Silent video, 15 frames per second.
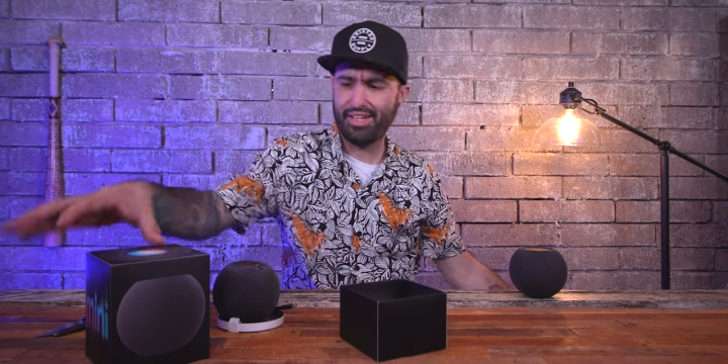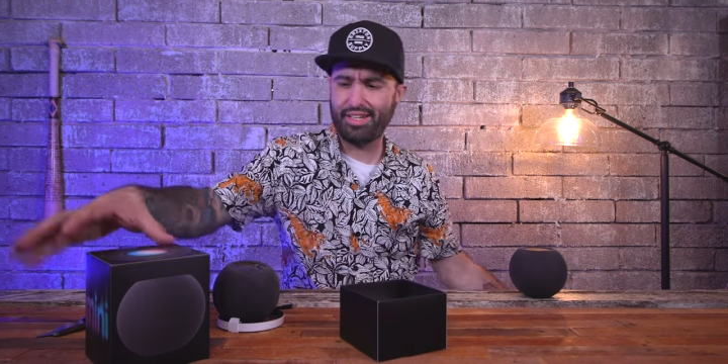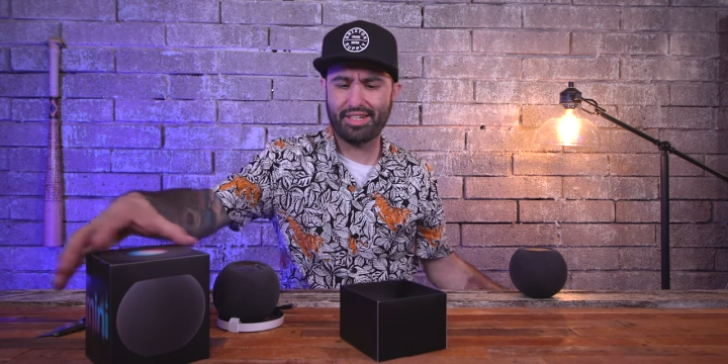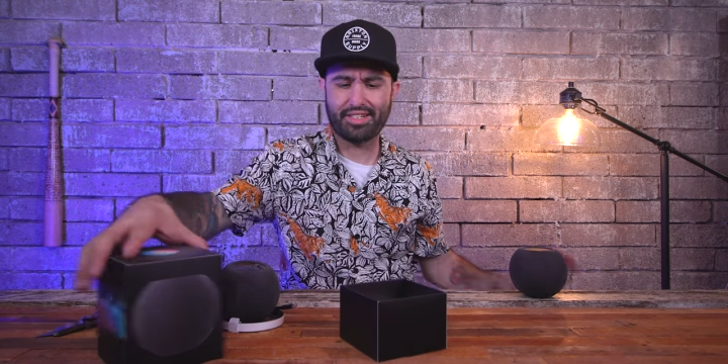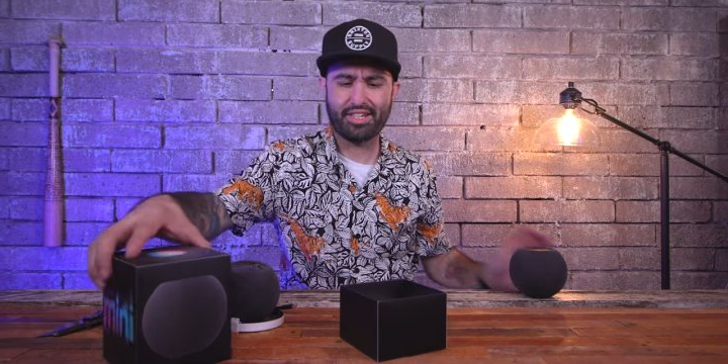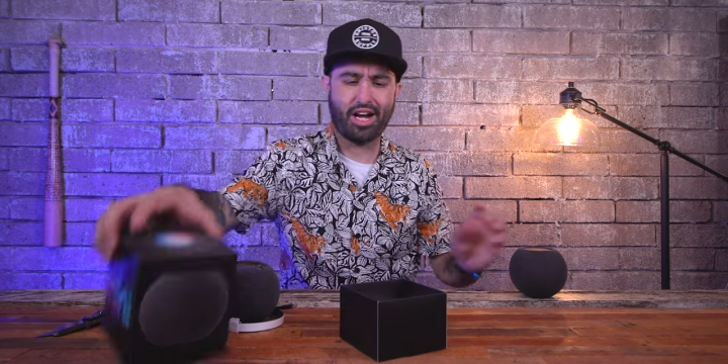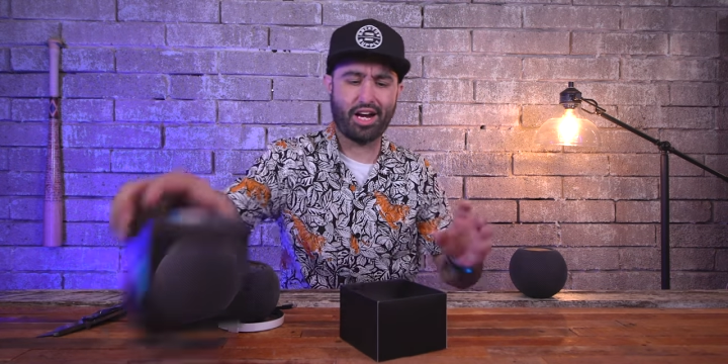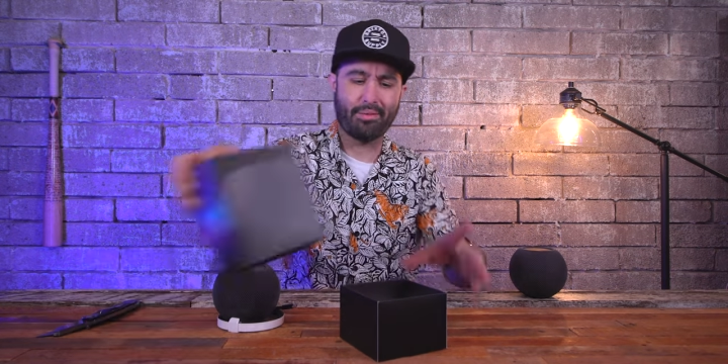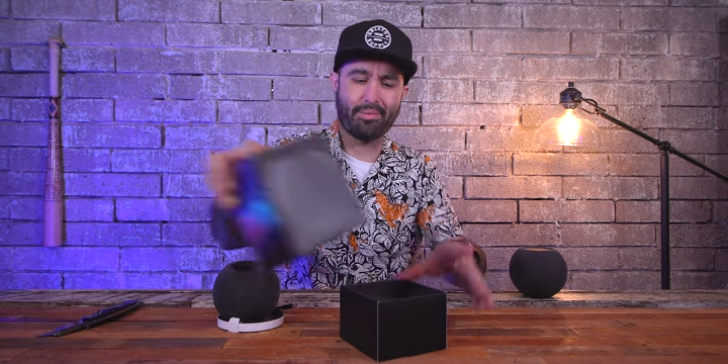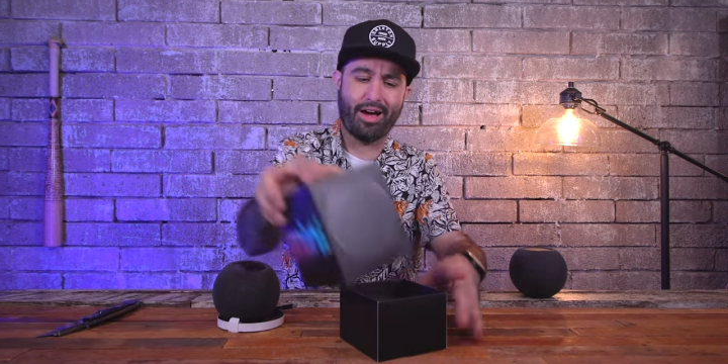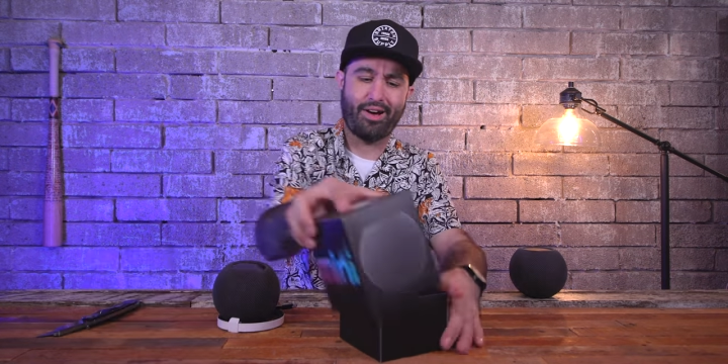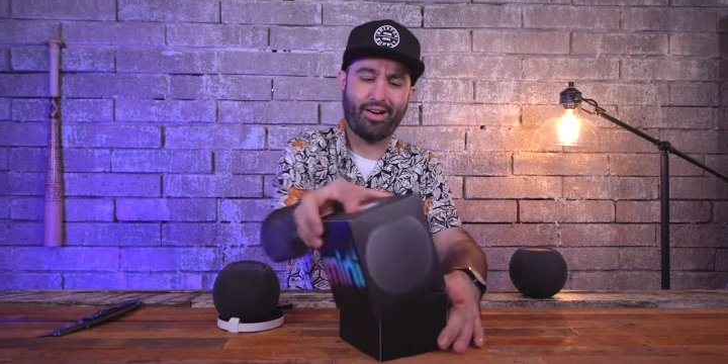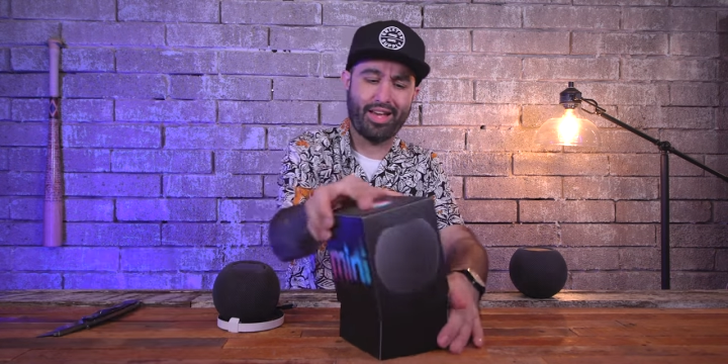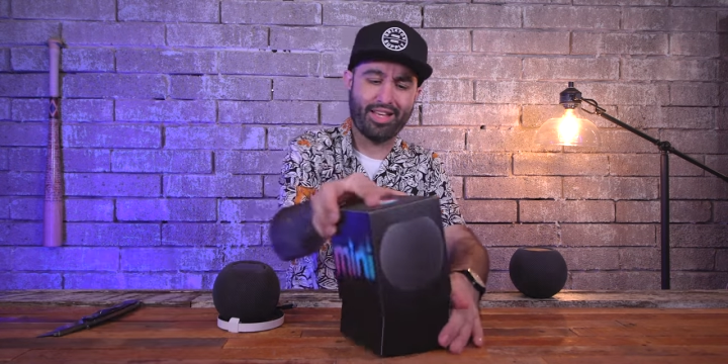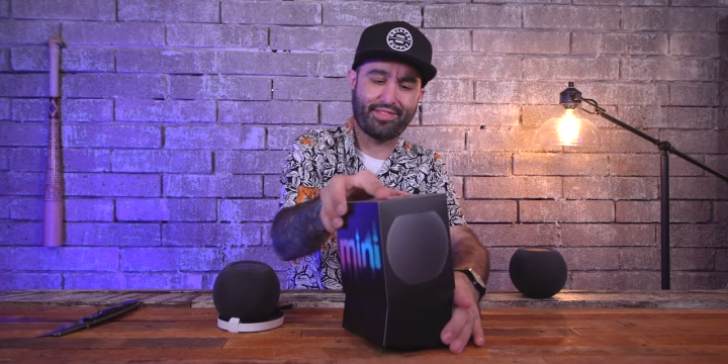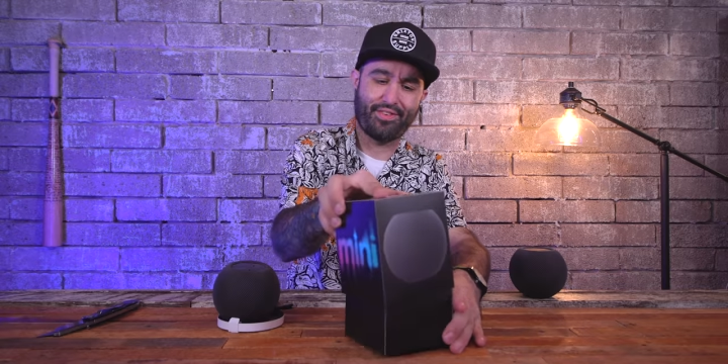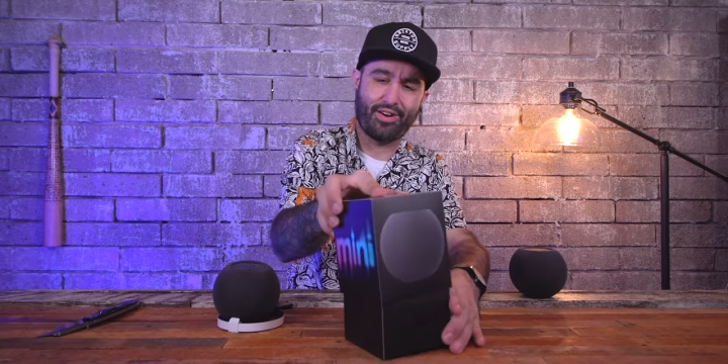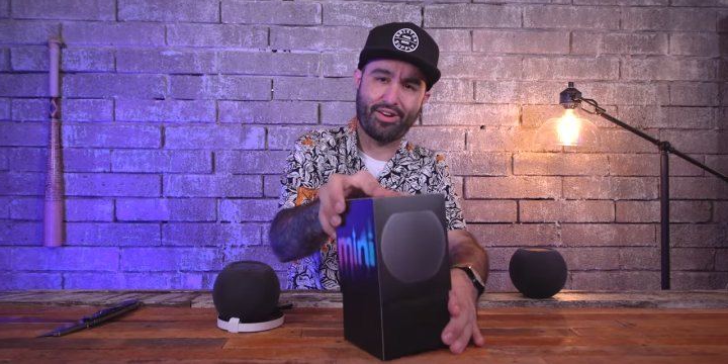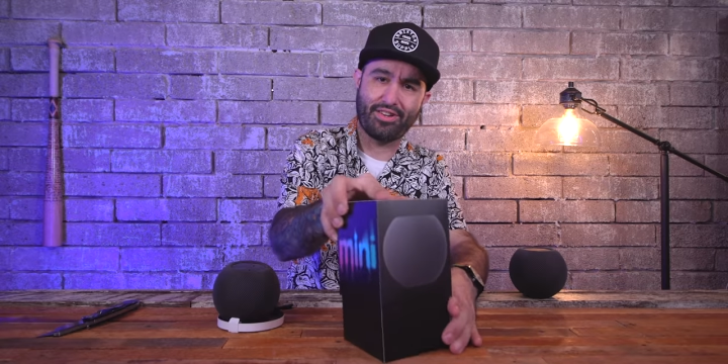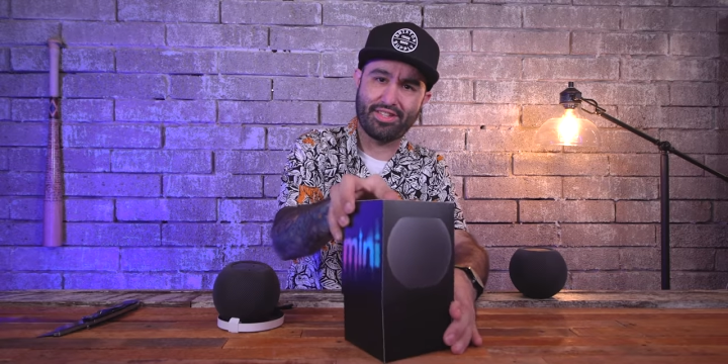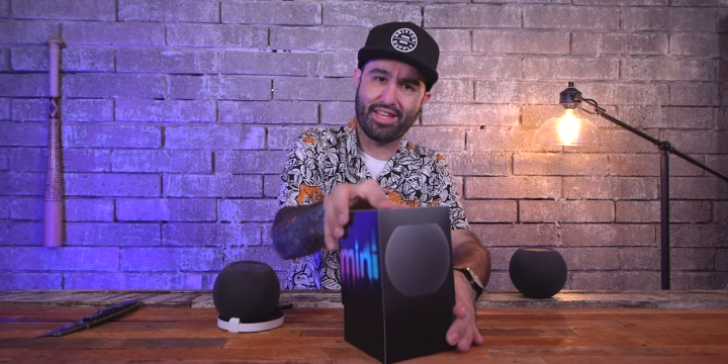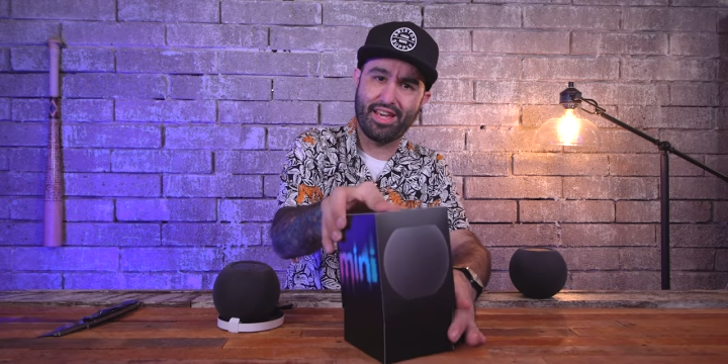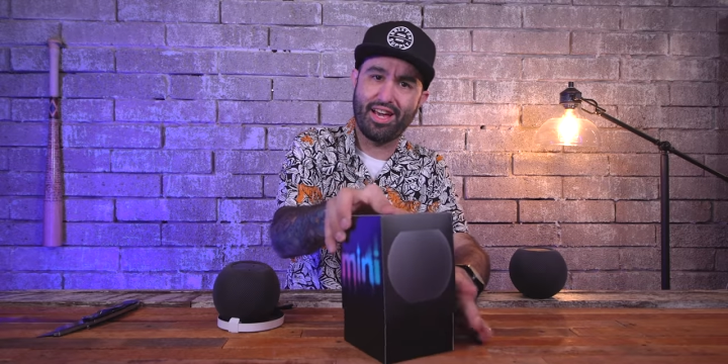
to talk about as far as